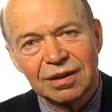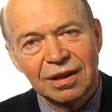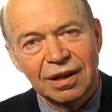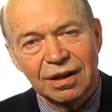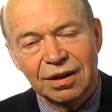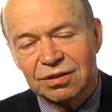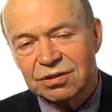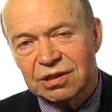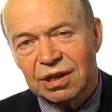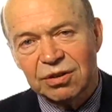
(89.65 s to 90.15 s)

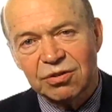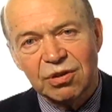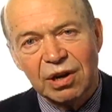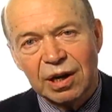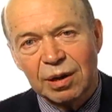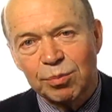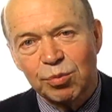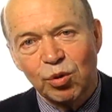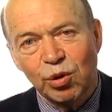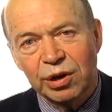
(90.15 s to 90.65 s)
And as I
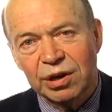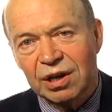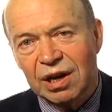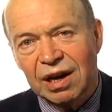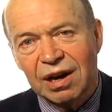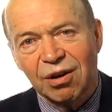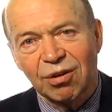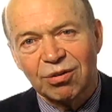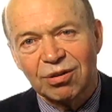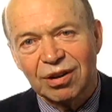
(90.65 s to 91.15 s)
try to point
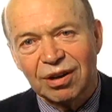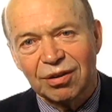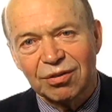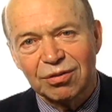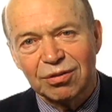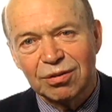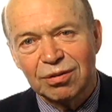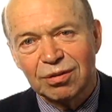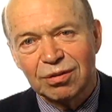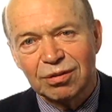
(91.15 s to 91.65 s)
out,
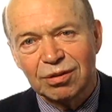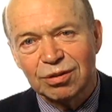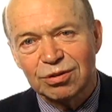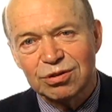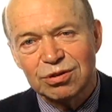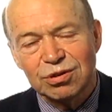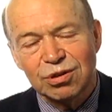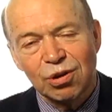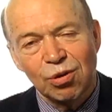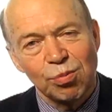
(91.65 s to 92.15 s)

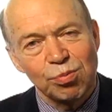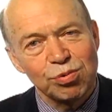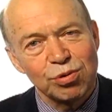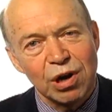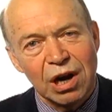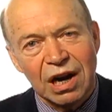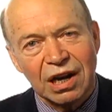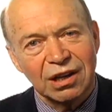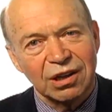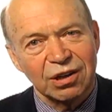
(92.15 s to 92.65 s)
there's no
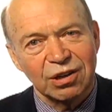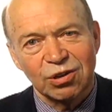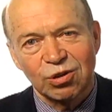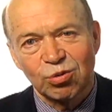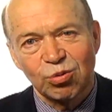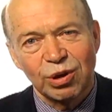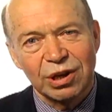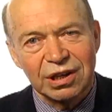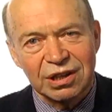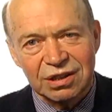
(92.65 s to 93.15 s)

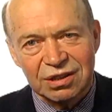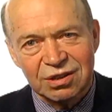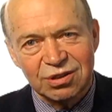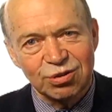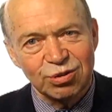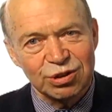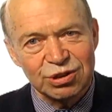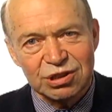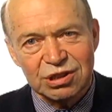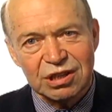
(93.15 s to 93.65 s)
practical way
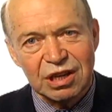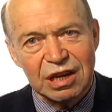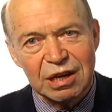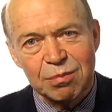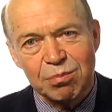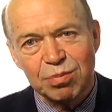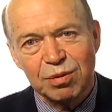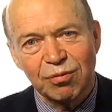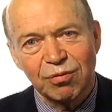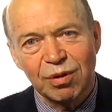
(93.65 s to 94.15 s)
to
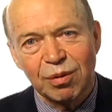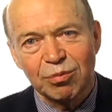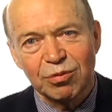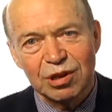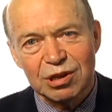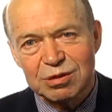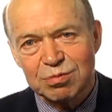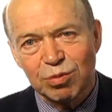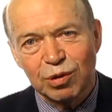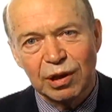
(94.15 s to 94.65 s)
escape from
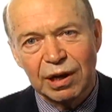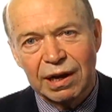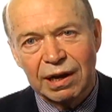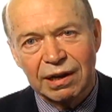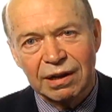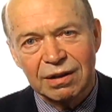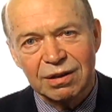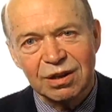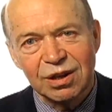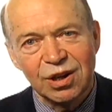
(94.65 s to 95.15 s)
this
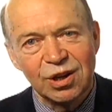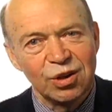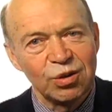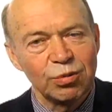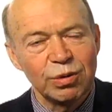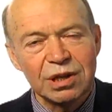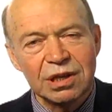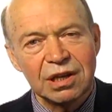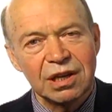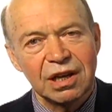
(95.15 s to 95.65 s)
planet.
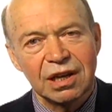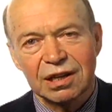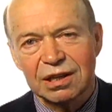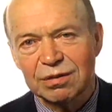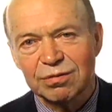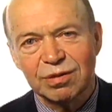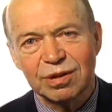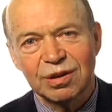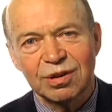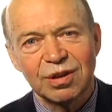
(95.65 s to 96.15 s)
We
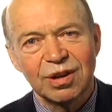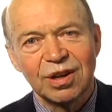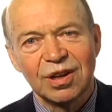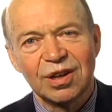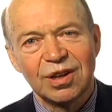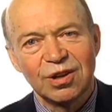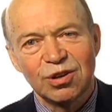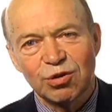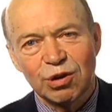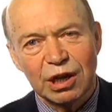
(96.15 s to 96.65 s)
can't even
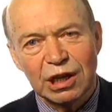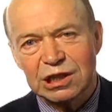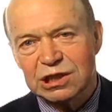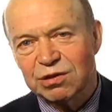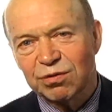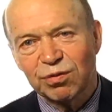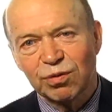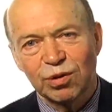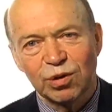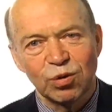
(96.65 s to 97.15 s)

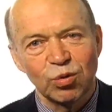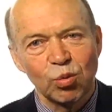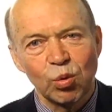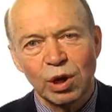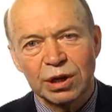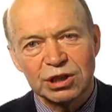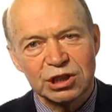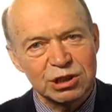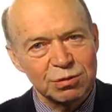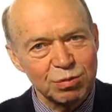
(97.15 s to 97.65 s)
transfer
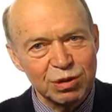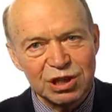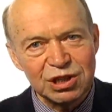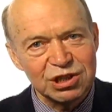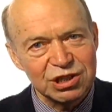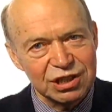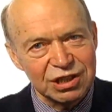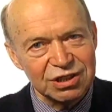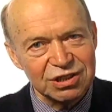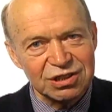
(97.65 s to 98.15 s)
one
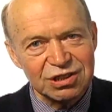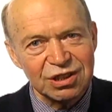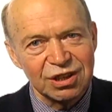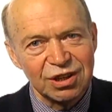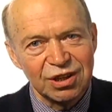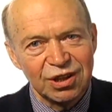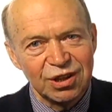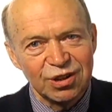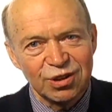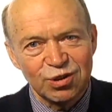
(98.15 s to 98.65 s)
species
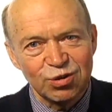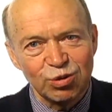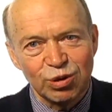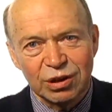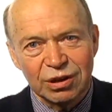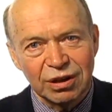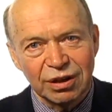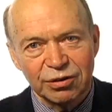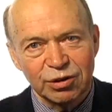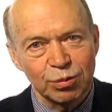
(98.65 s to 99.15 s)

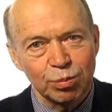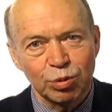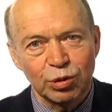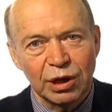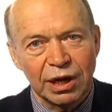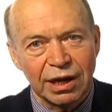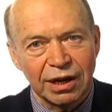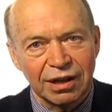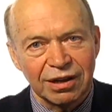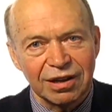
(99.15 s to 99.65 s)
to another
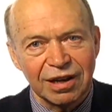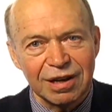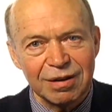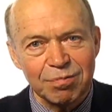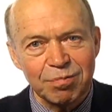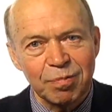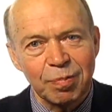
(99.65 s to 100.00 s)
planet.